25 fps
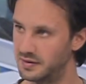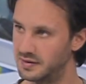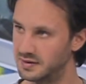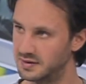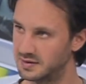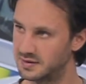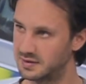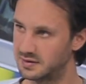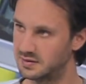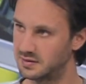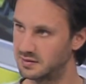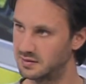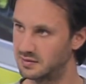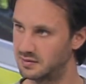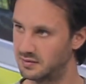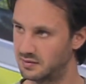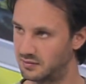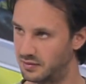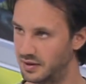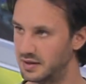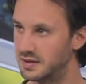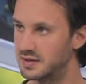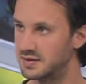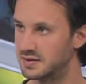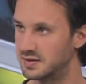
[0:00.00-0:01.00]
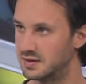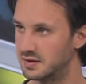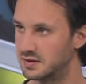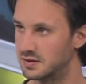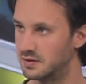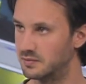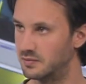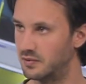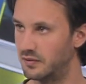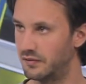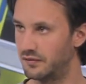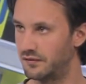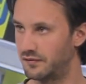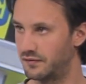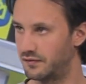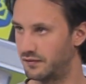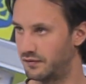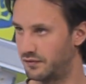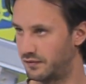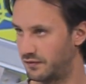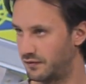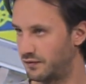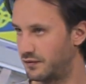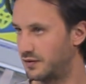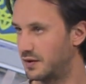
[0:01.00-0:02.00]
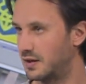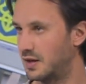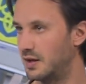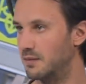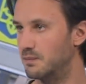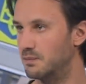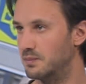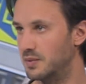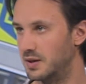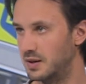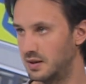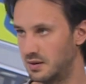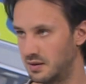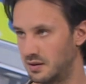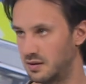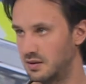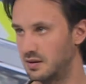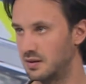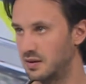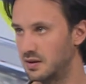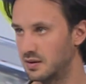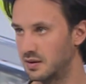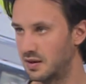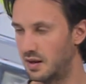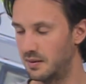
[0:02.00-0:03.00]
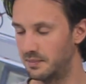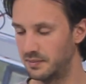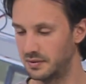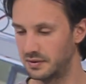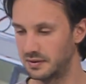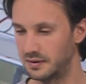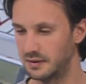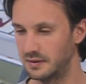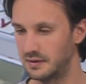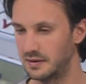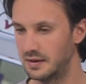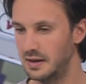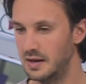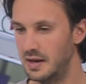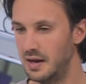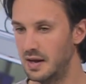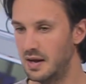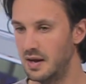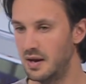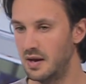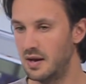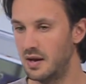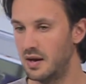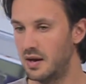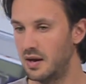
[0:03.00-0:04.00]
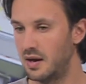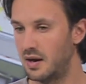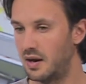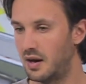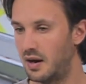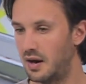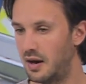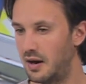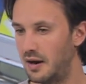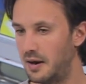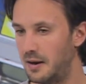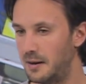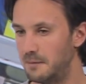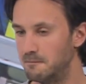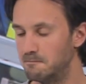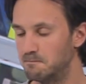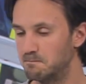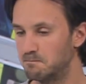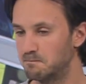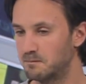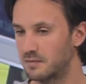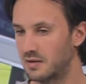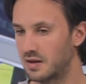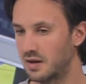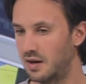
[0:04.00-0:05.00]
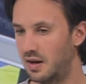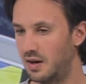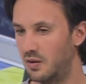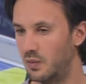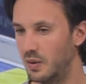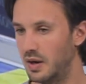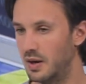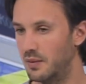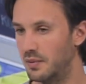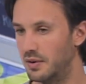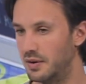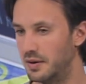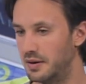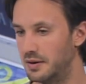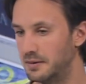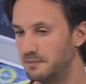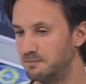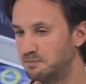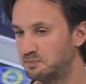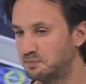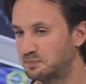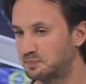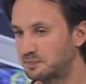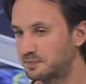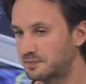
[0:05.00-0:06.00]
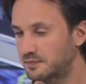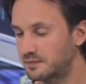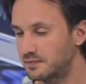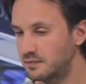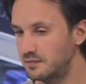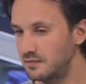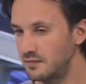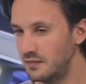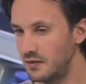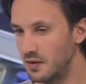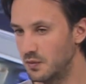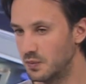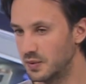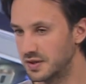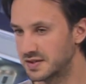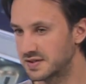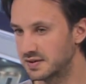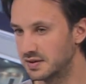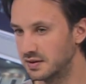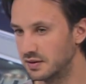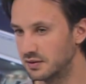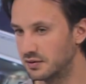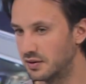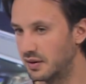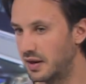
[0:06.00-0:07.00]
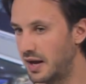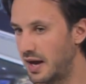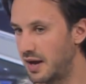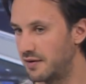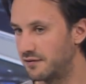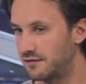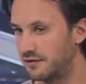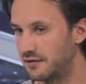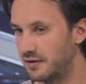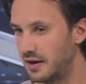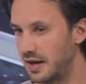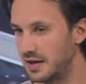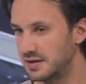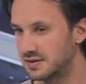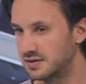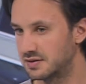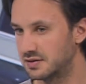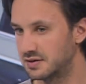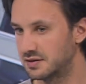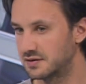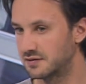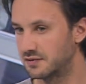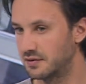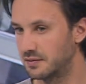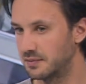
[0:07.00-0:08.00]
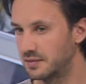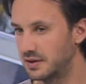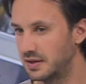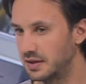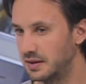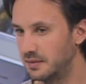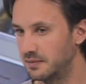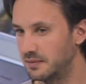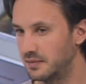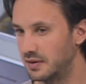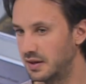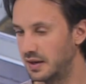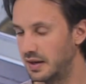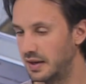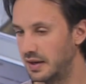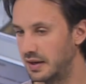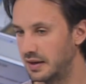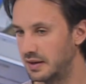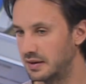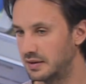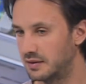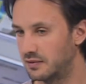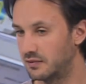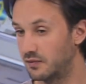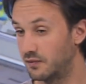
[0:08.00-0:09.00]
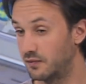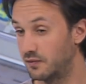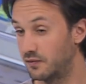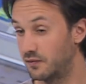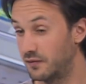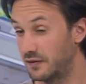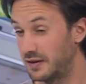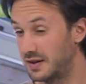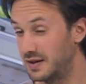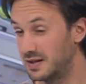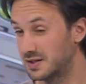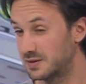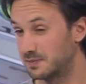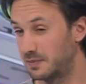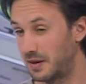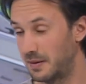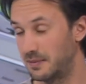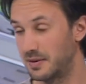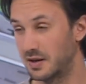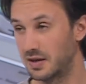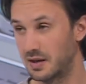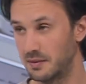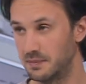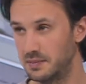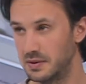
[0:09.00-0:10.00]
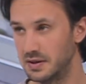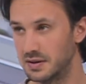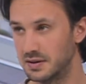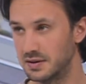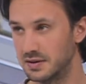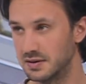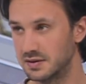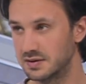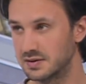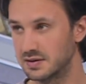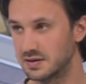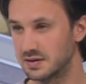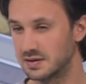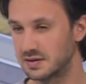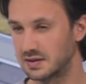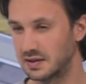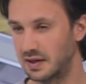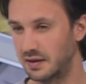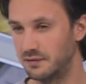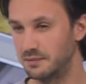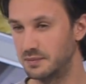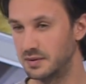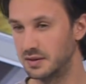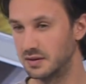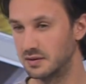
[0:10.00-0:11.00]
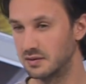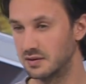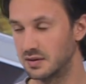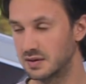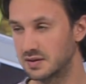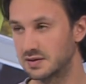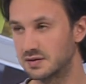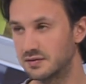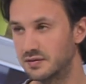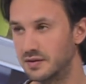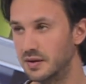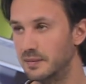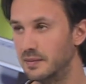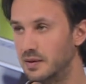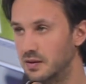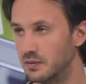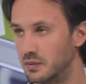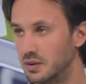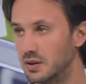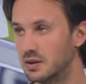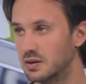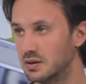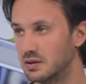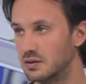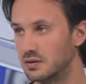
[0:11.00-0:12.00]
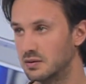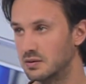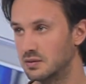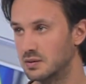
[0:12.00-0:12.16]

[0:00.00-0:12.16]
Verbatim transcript: this criticism of him being incompetent. However, we still don't have answers from him, and his public appearances have been extremely weak.